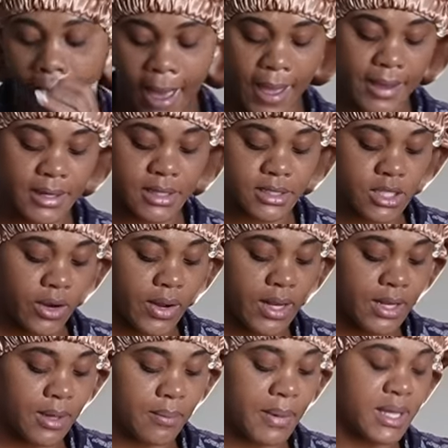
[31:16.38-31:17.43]
I
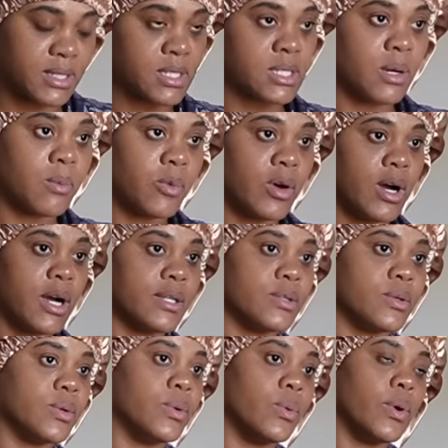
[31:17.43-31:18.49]
literally met
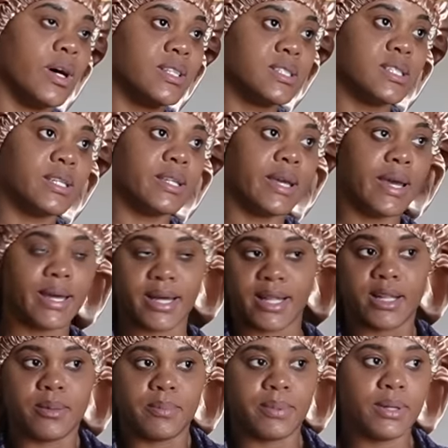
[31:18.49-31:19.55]
someone wanted
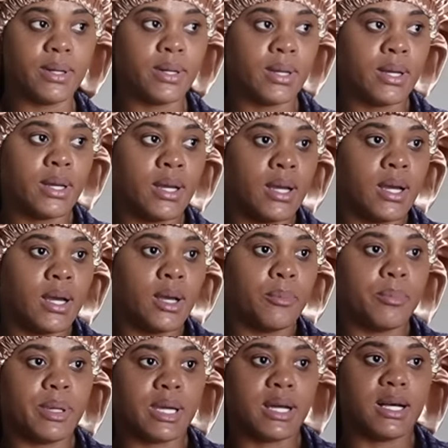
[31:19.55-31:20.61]
help
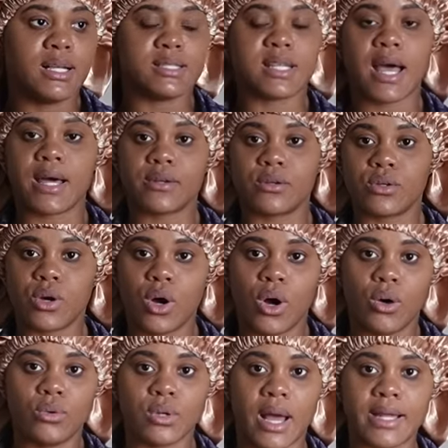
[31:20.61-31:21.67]
because I don't know
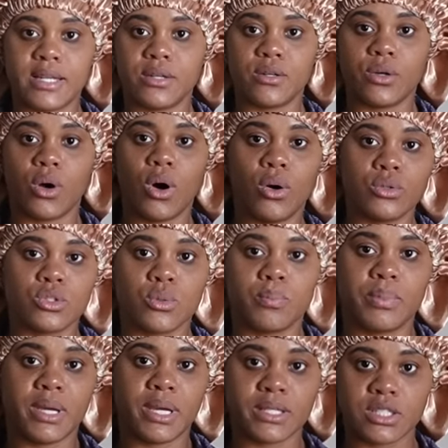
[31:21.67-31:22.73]
how I didn't know how to
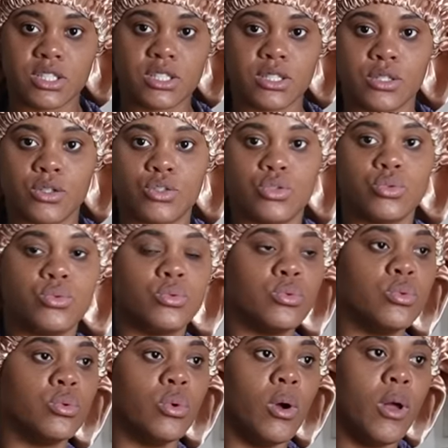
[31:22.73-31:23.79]
pitch
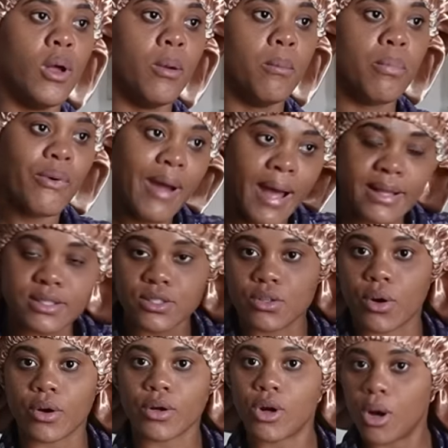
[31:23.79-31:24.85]
to brands
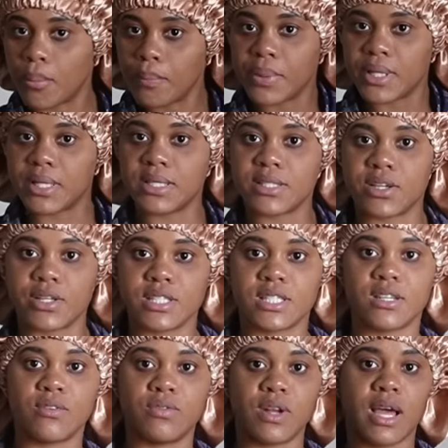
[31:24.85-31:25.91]
or companies or
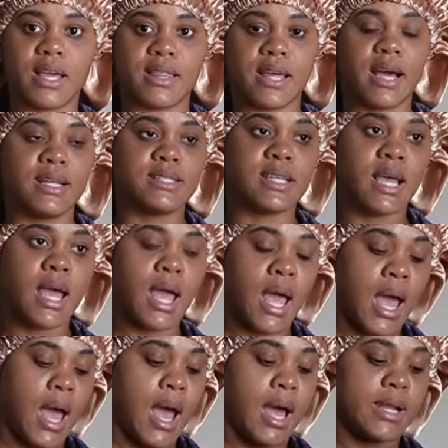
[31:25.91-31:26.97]
stuff like that
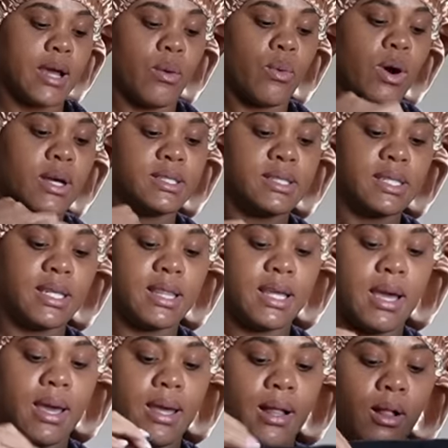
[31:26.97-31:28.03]
and I wanted the
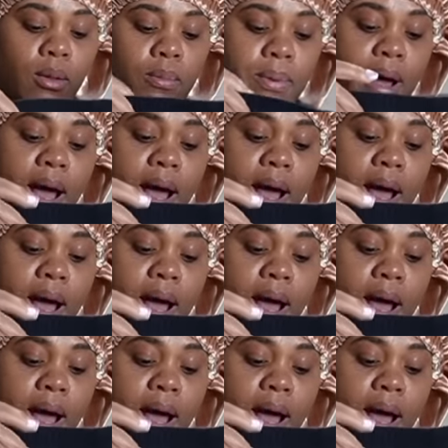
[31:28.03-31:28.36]
help